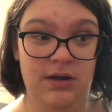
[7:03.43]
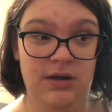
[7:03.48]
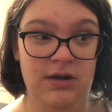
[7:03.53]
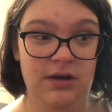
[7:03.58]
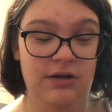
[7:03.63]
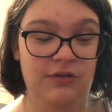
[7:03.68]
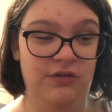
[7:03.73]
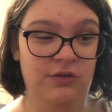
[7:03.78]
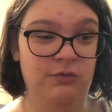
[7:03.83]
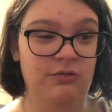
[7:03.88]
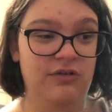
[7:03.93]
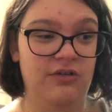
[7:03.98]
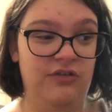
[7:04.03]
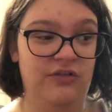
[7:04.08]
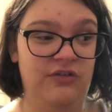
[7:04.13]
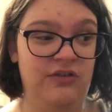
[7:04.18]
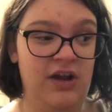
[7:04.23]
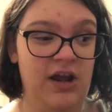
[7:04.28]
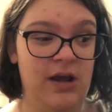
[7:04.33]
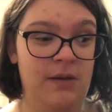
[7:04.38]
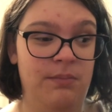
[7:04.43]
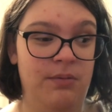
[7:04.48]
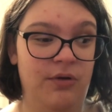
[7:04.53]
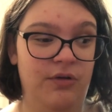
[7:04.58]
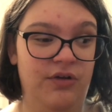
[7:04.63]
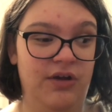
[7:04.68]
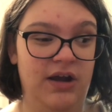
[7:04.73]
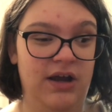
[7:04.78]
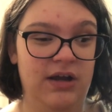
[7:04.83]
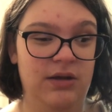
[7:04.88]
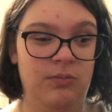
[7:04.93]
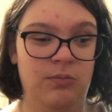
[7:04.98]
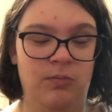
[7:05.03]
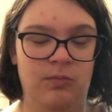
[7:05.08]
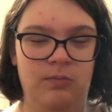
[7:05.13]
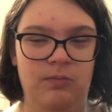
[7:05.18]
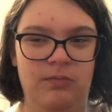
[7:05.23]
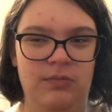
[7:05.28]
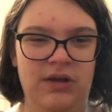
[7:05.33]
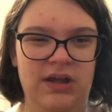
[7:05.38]
Because you would just stay up all night
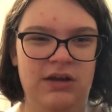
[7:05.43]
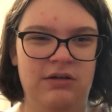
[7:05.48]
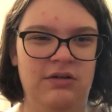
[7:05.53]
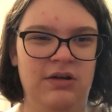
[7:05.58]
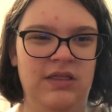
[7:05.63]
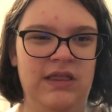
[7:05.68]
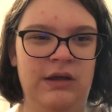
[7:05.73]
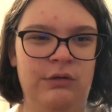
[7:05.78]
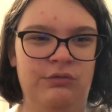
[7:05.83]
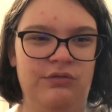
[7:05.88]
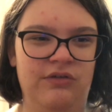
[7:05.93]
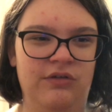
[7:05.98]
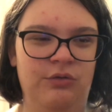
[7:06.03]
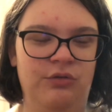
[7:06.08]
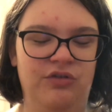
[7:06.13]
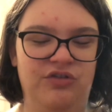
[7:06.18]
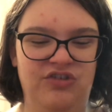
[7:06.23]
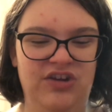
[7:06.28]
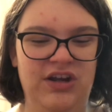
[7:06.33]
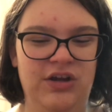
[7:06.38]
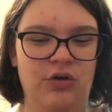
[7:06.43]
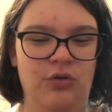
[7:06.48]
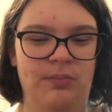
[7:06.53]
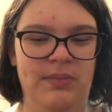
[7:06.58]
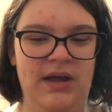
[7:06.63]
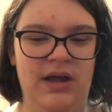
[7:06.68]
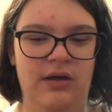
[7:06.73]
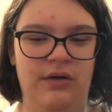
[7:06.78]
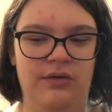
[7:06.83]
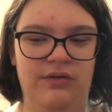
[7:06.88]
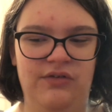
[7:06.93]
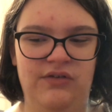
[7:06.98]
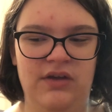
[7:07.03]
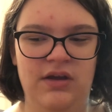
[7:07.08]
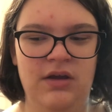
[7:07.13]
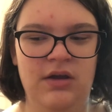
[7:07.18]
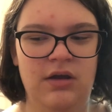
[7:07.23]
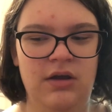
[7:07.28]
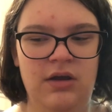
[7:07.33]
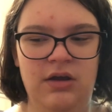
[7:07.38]
hearing those little jingle bells,
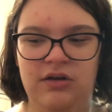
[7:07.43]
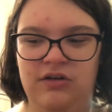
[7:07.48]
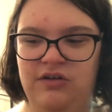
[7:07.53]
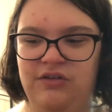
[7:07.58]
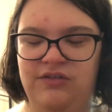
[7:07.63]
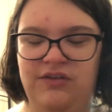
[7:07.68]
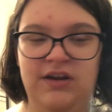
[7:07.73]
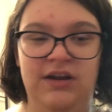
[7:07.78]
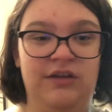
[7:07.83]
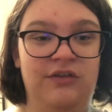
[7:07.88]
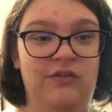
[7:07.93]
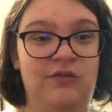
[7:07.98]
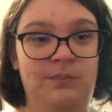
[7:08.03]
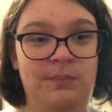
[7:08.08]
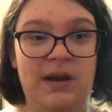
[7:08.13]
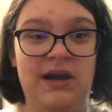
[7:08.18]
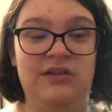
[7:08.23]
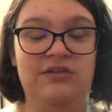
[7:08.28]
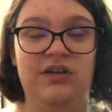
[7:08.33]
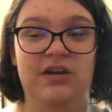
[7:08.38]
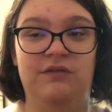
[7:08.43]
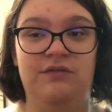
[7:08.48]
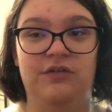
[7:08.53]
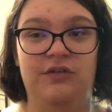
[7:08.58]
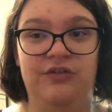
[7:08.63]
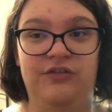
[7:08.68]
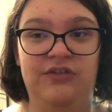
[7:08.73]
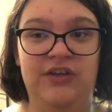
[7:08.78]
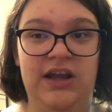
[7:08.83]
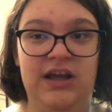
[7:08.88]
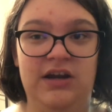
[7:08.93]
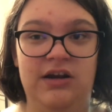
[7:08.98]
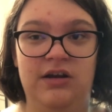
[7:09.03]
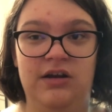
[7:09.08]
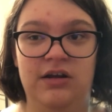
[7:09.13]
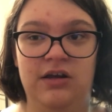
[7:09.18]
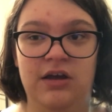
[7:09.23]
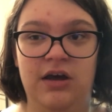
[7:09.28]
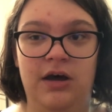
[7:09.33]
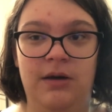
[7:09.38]
just expecting for Santa
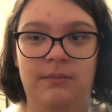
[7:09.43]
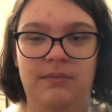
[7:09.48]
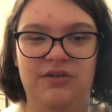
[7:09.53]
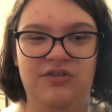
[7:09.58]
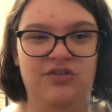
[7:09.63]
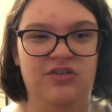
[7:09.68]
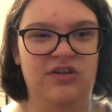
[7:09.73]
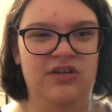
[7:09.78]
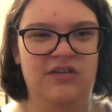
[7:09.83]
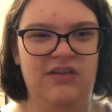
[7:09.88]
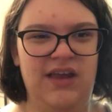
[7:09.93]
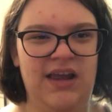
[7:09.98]
to come, but you